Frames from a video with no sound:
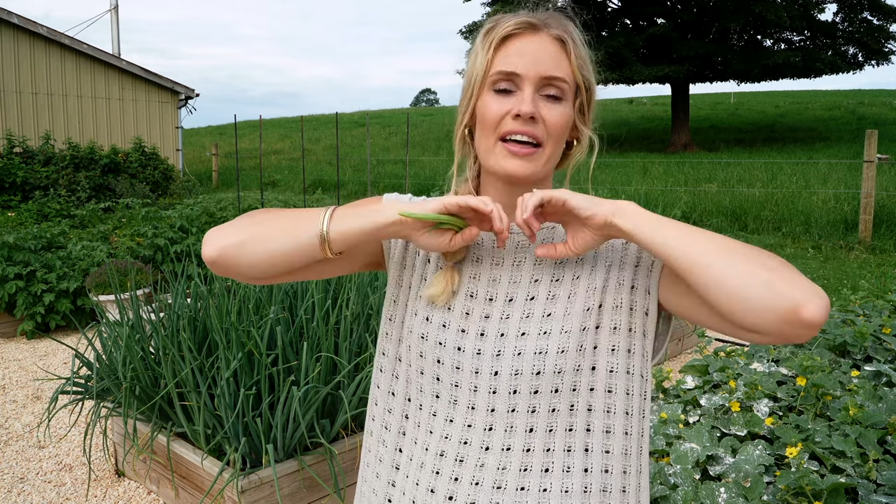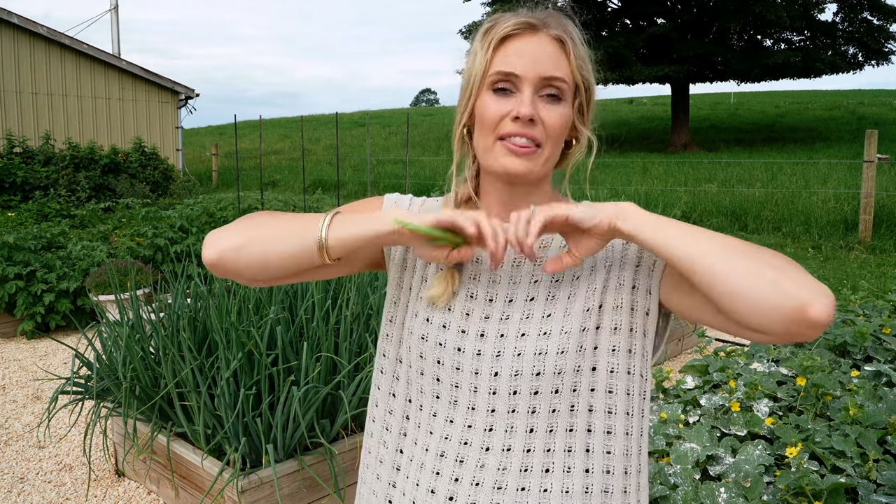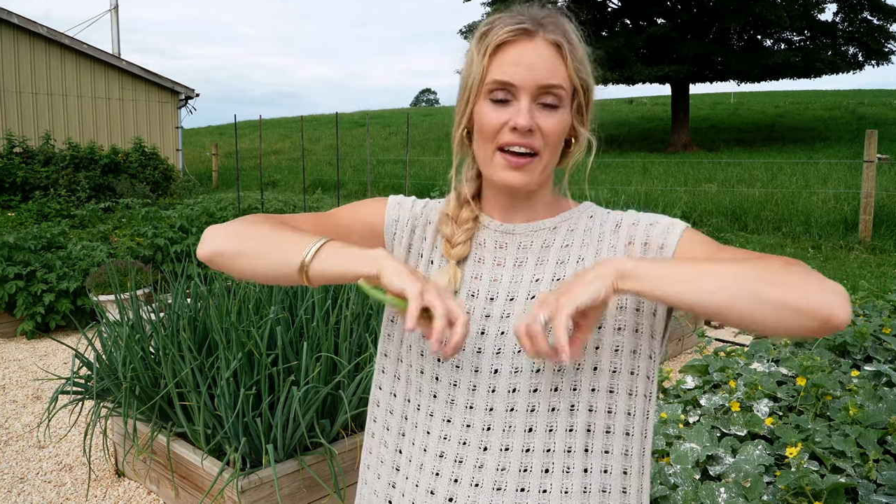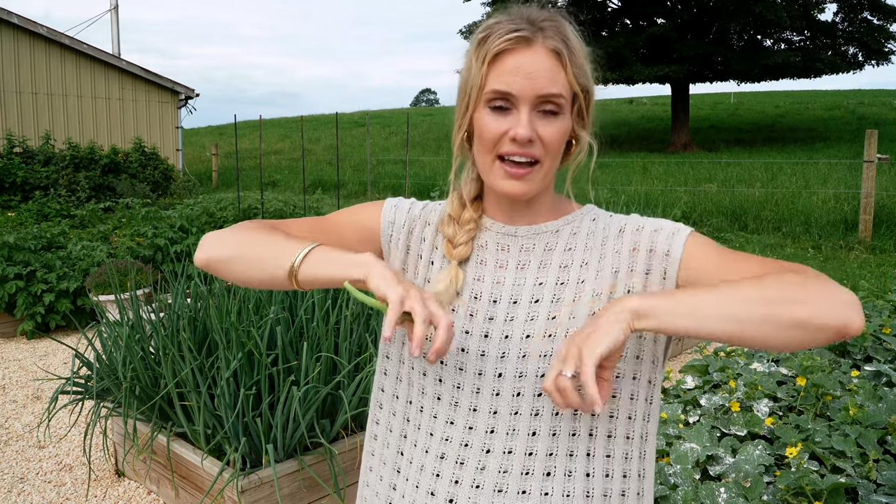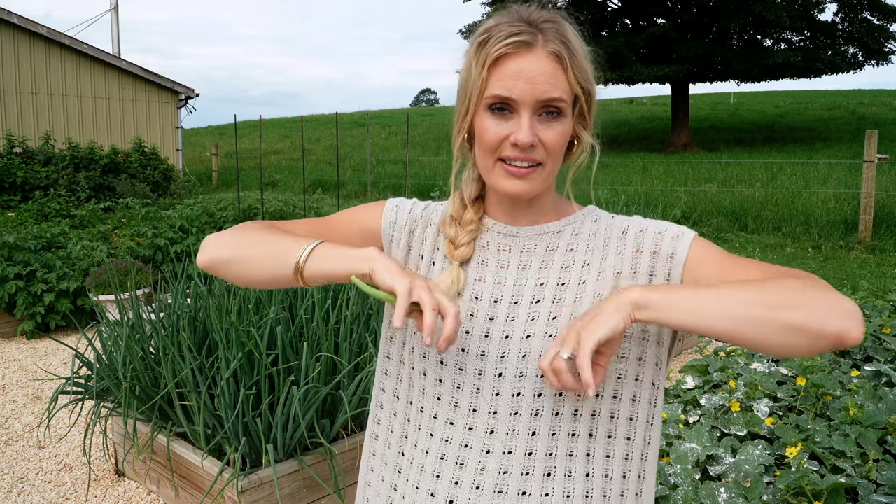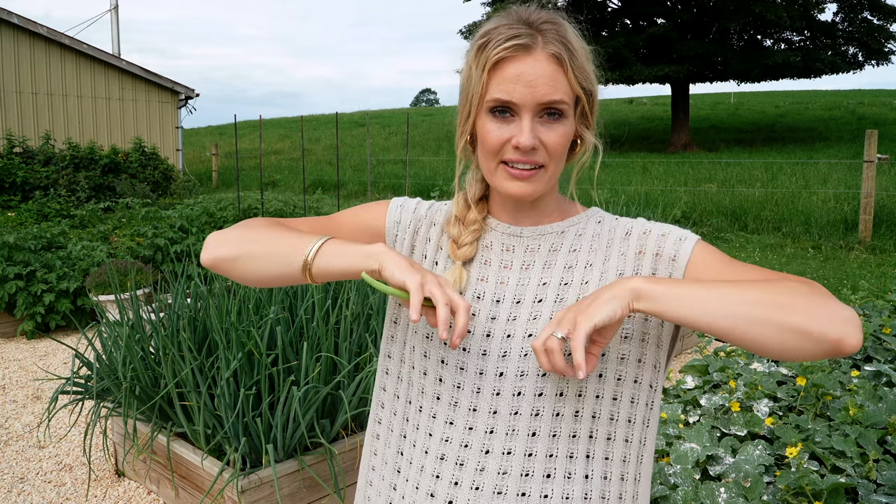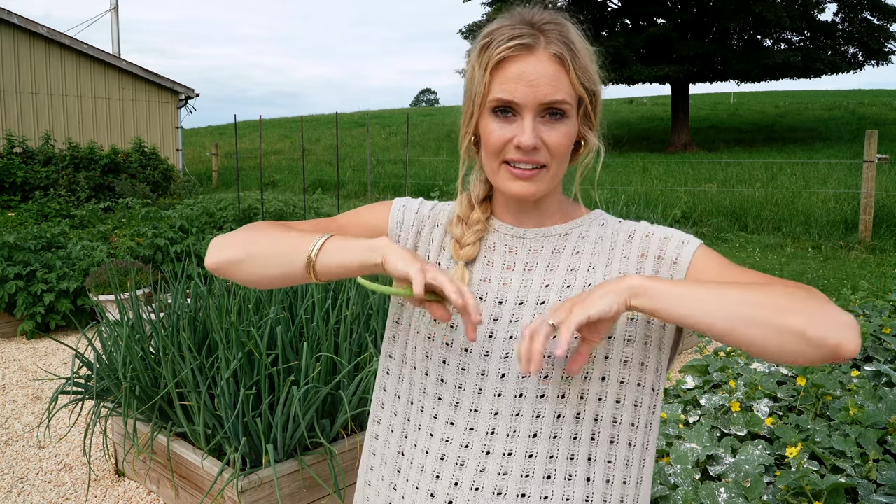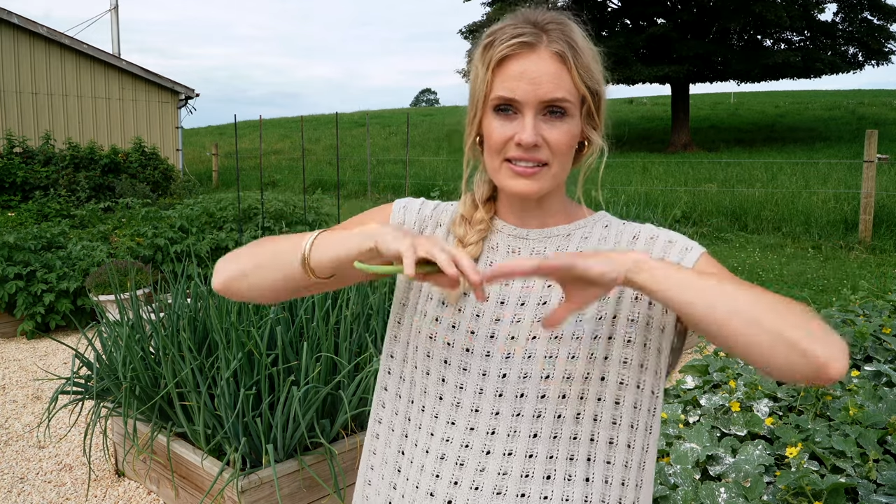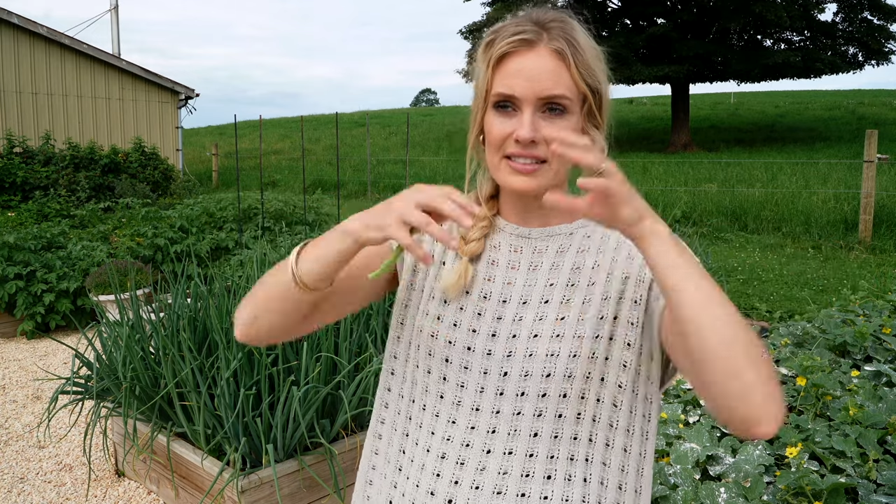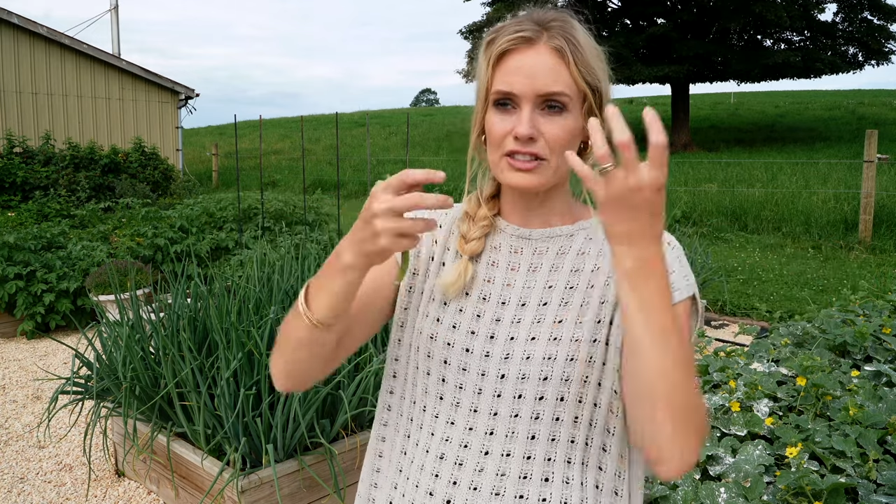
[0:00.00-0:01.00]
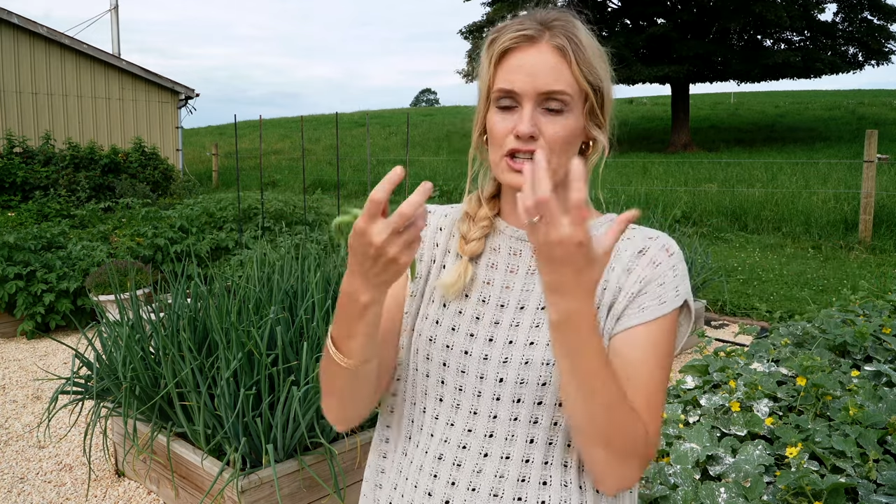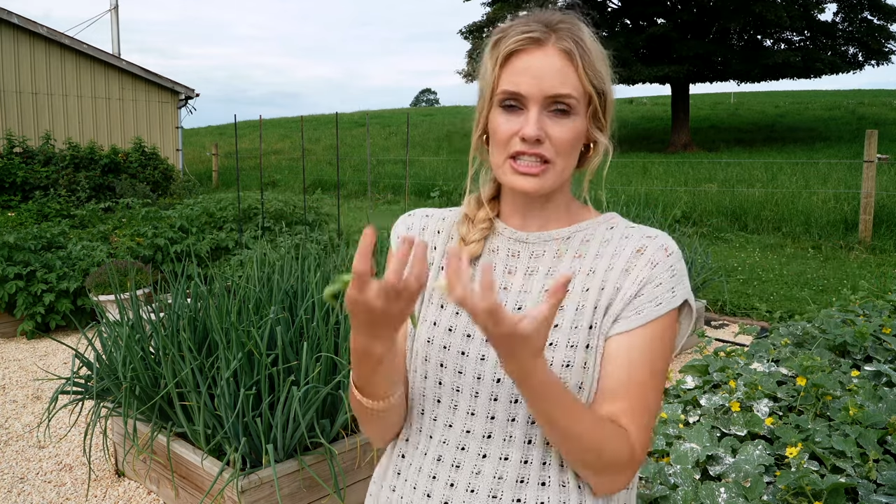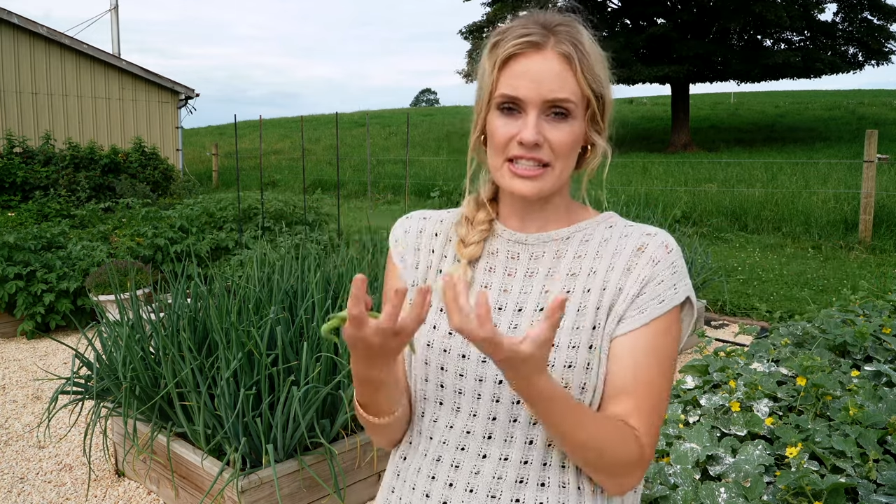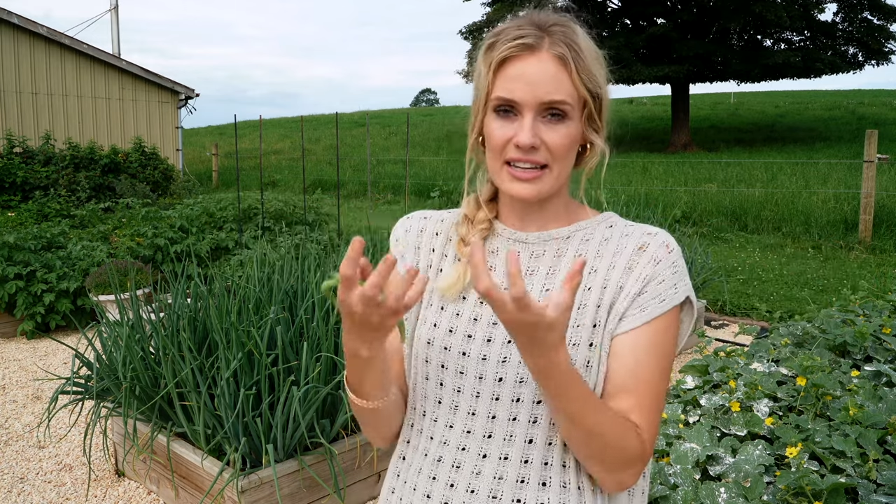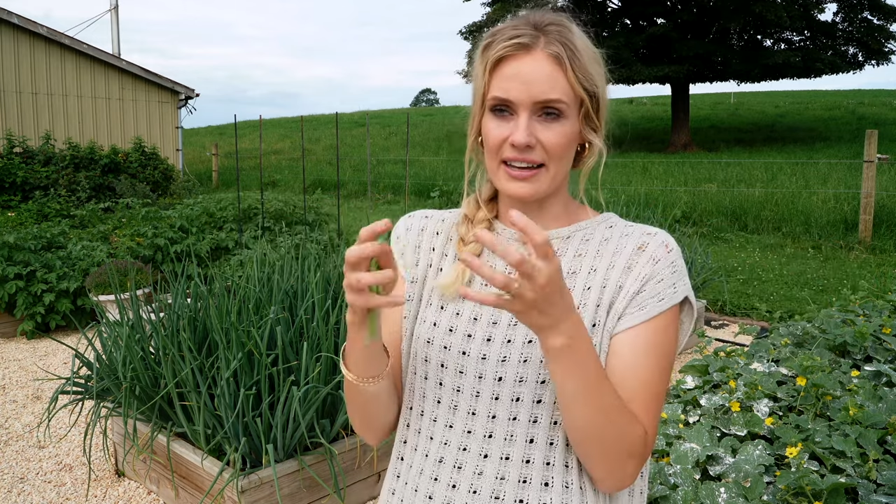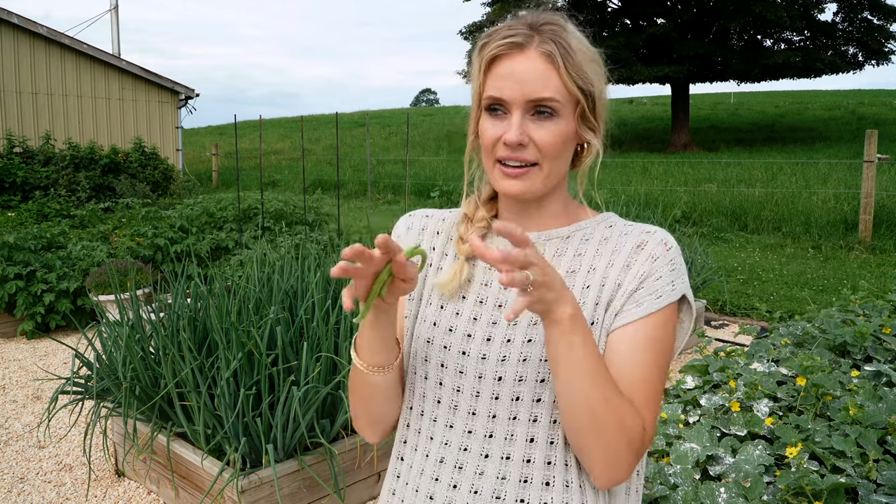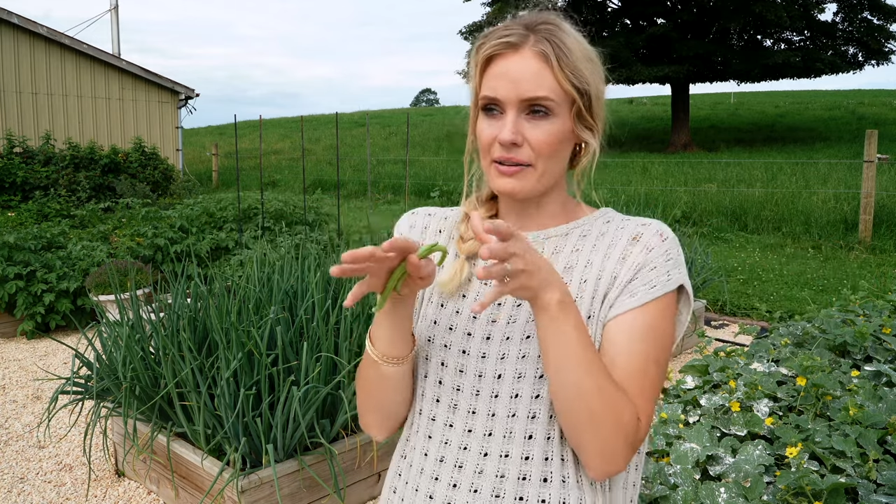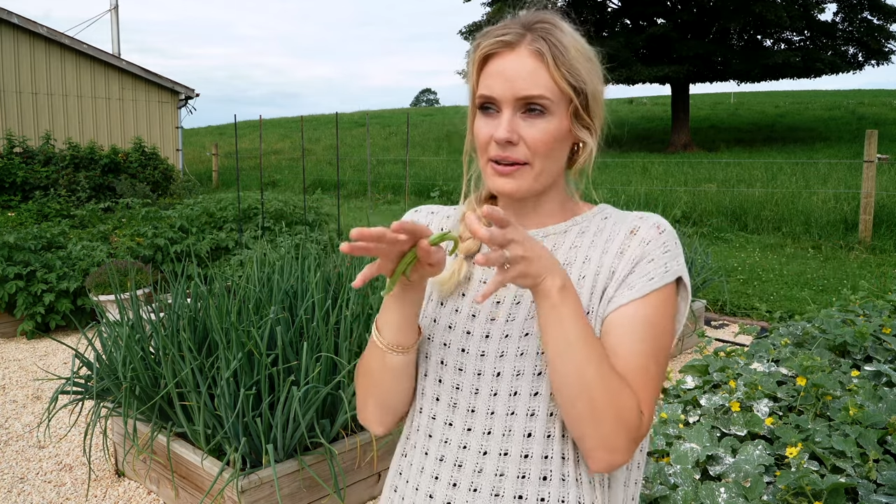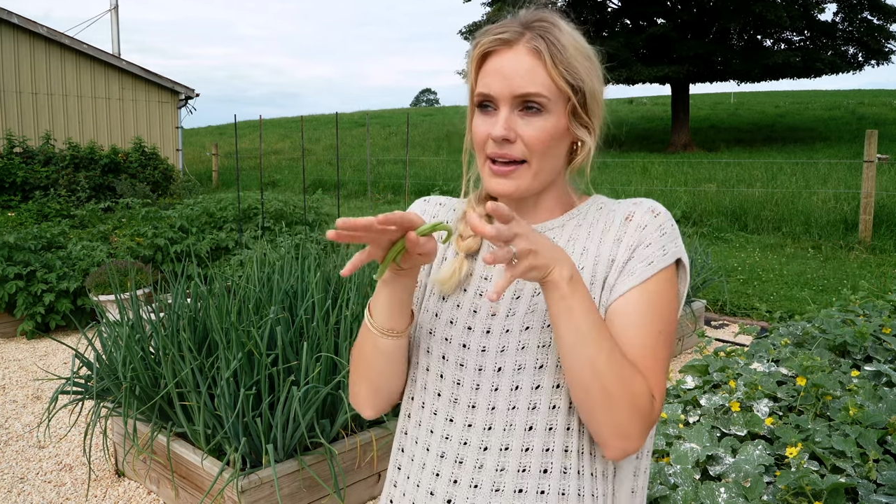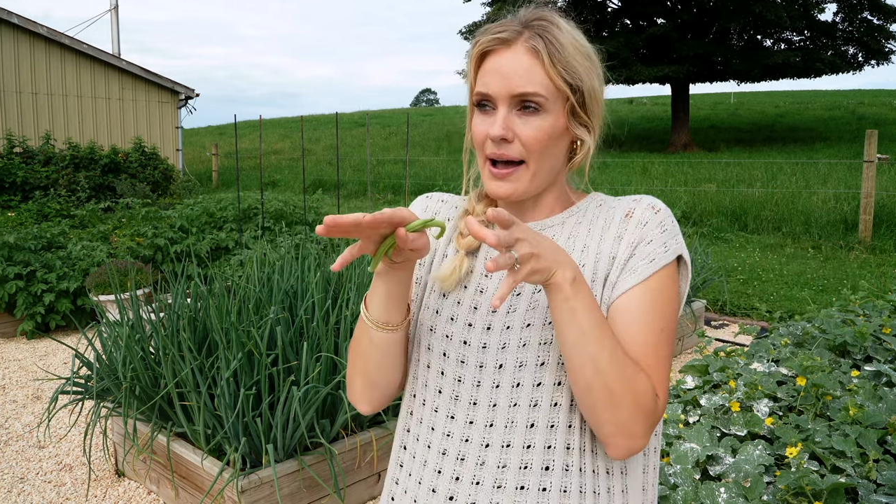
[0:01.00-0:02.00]
the onions just to
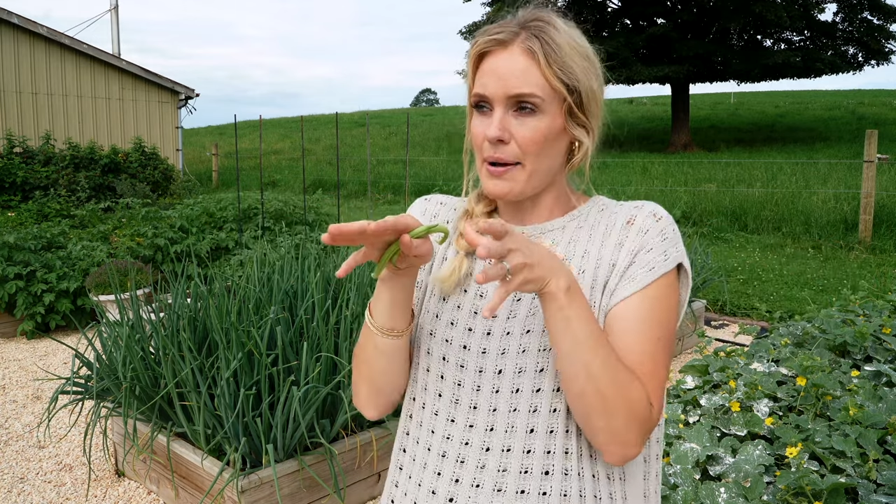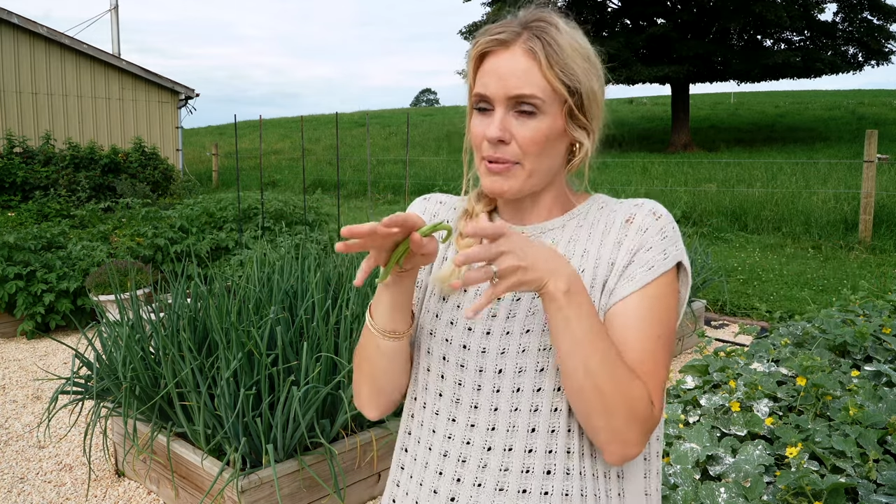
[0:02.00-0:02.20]
um,